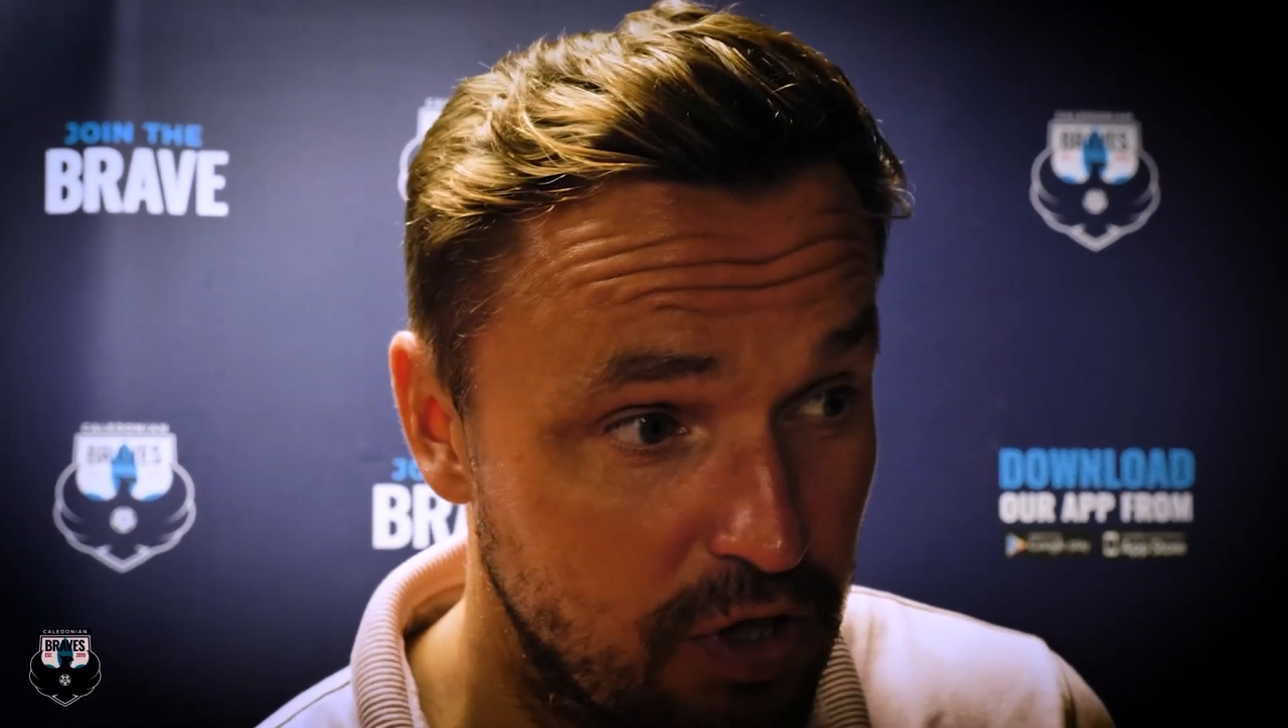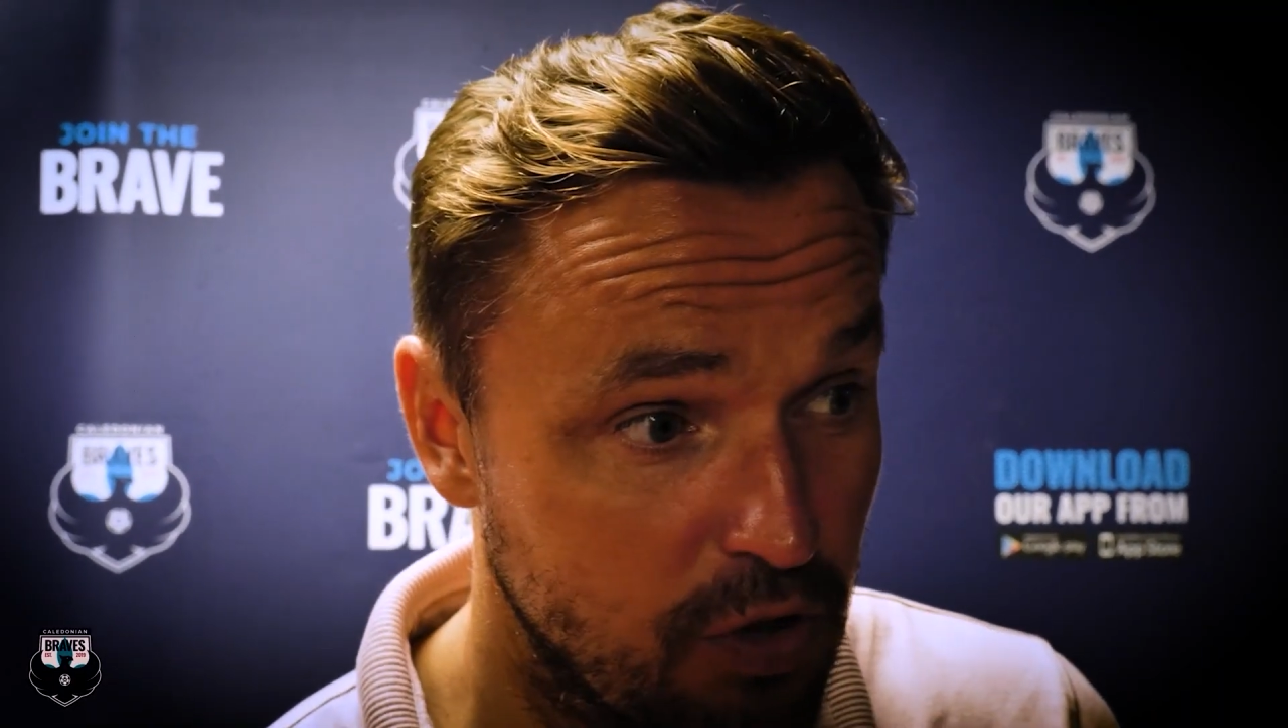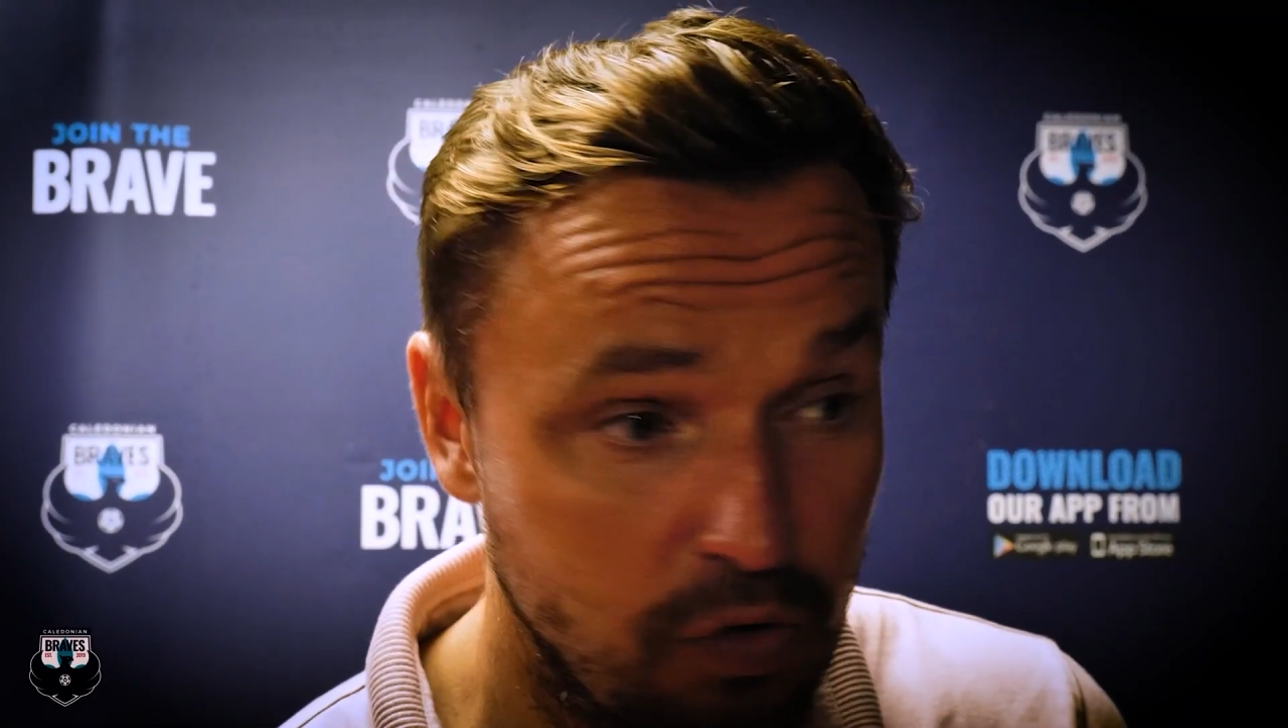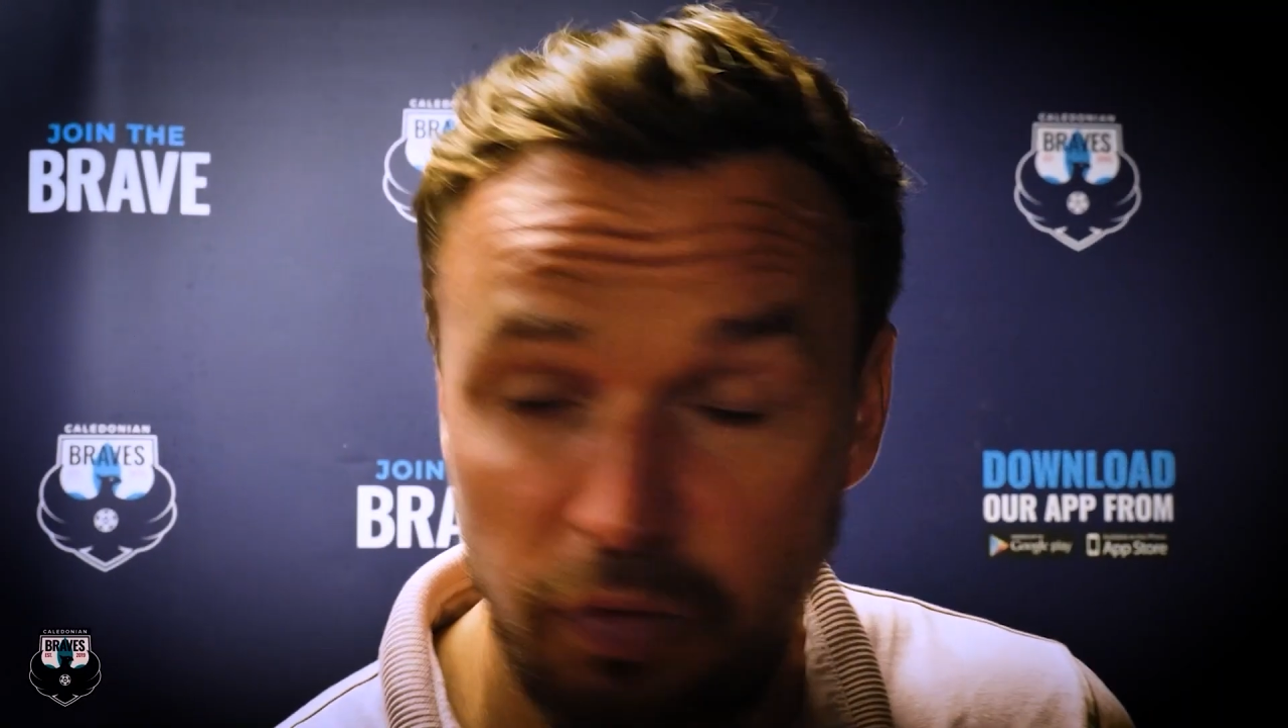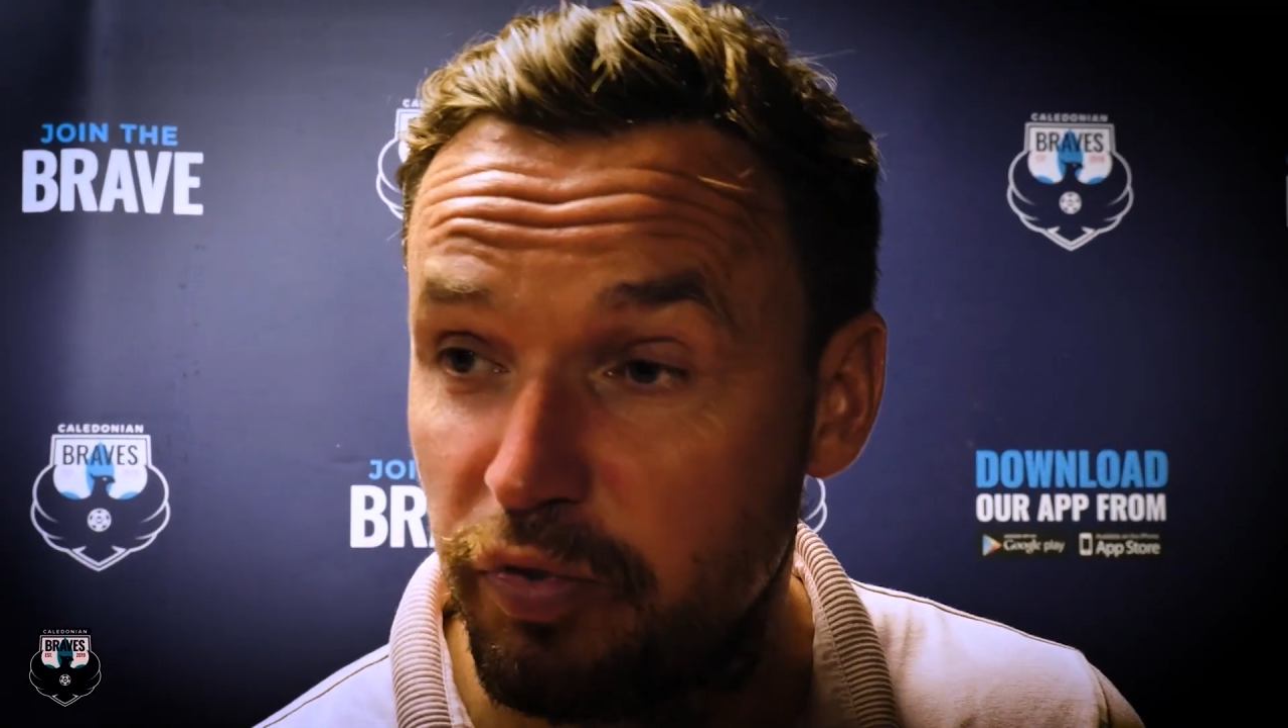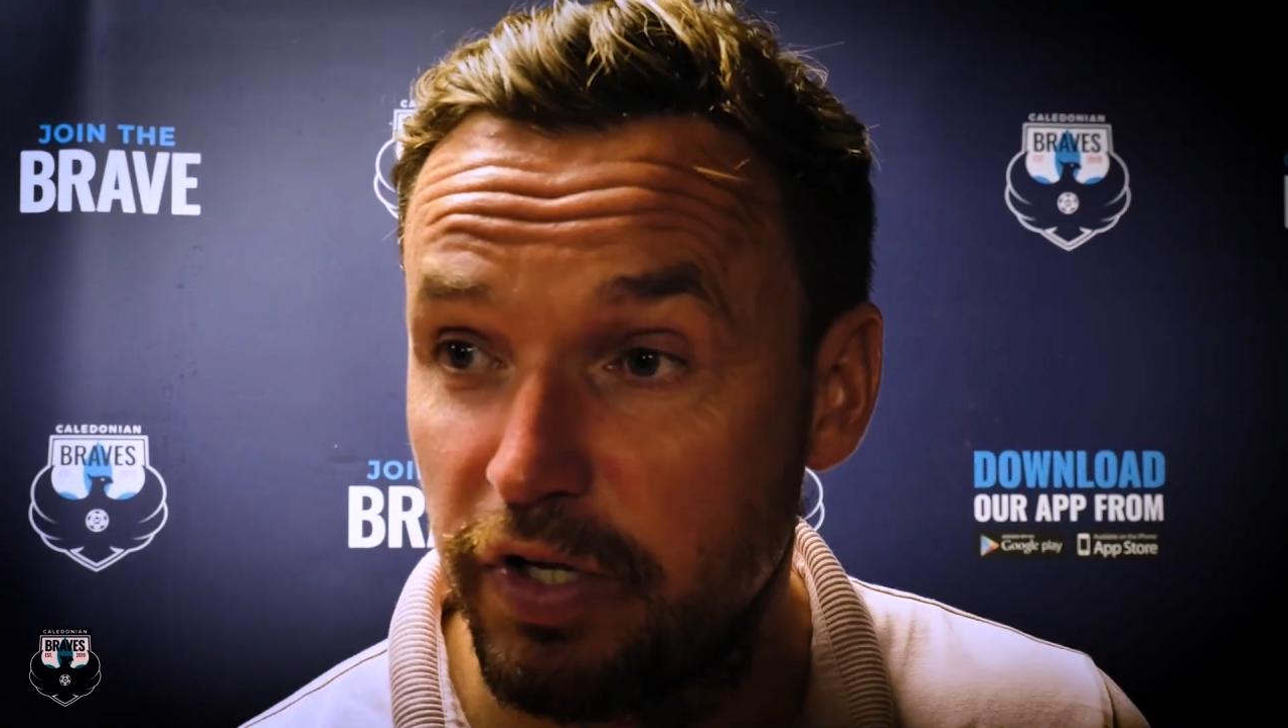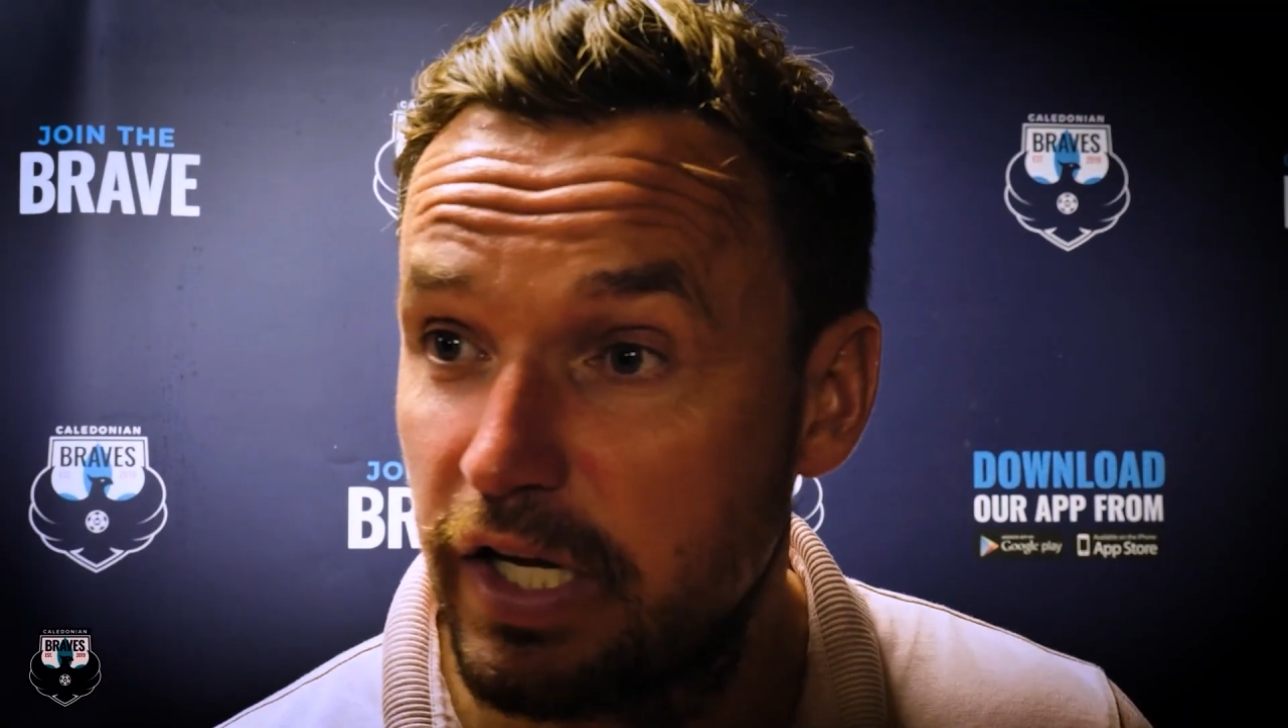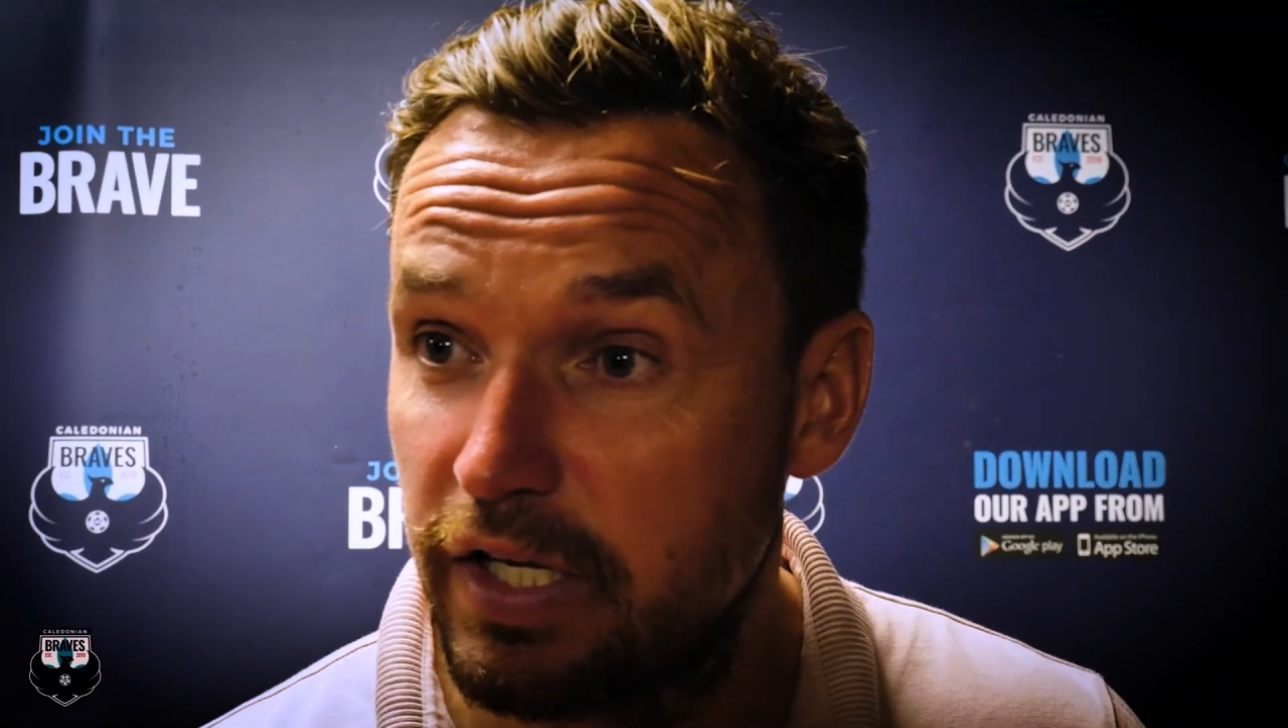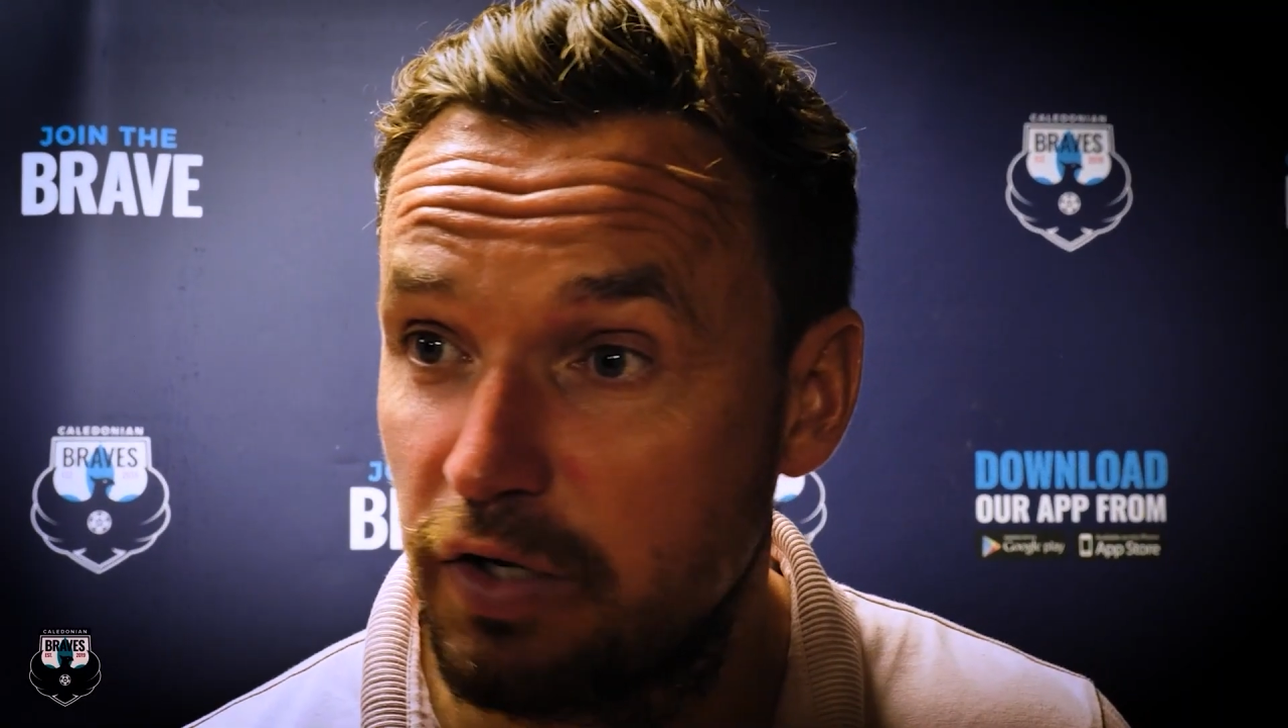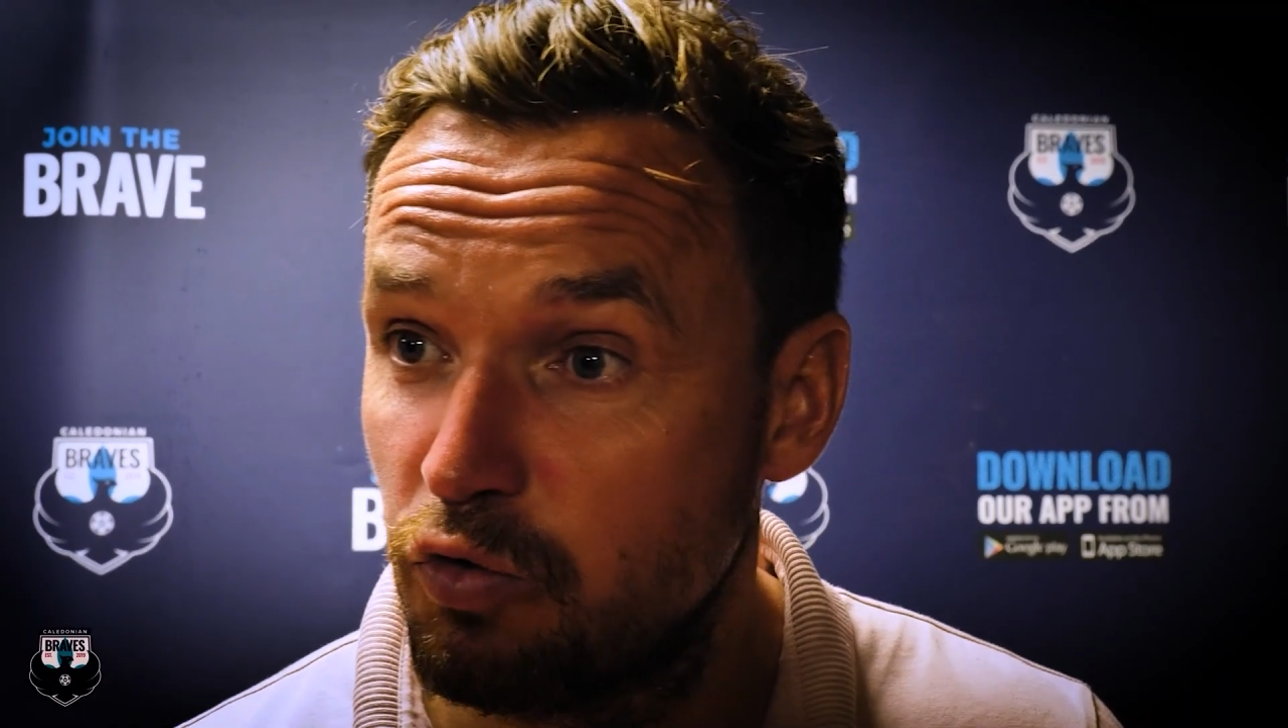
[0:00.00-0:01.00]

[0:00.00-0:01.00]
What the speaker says: can go and play in there,